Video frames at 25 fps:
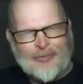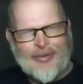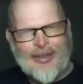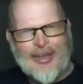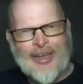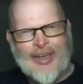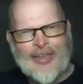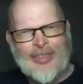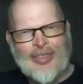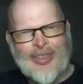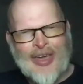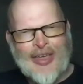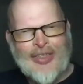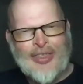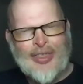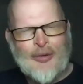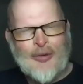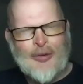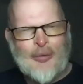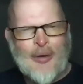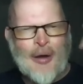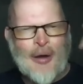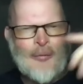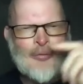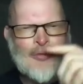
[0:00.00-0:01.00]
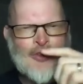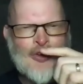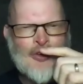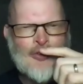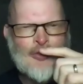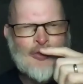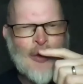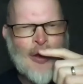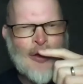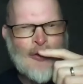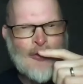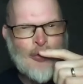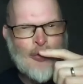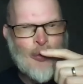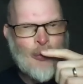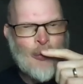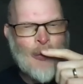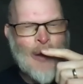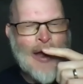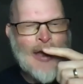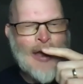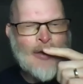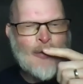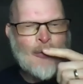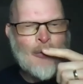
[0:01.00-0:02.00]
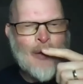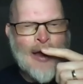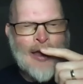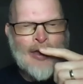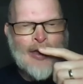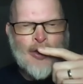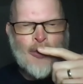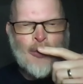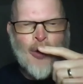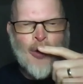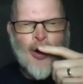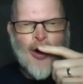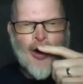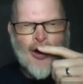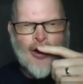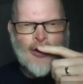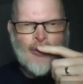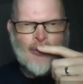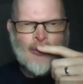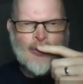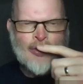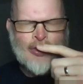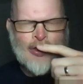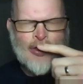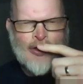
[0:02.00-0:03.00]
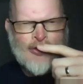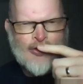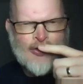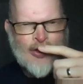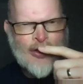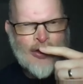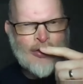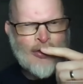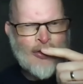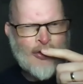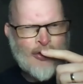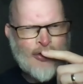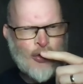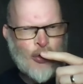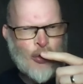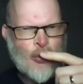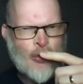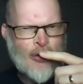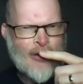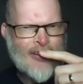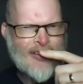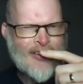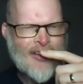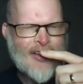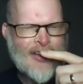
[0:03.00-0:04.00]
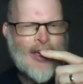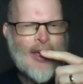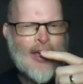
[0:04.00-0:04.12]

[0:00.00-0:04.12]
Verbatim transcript: in in the realms of, of where where you are with this in the stories